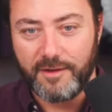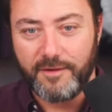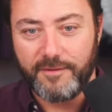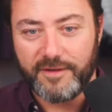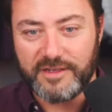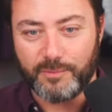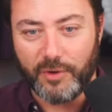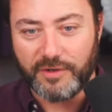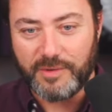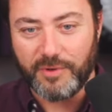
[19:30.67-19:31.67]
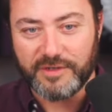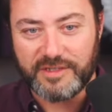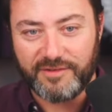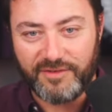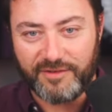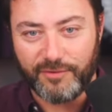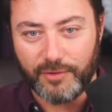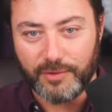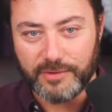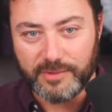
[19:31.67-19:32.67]
There's body positivity for
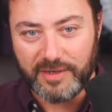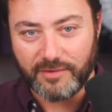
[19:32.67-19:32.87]
you as well.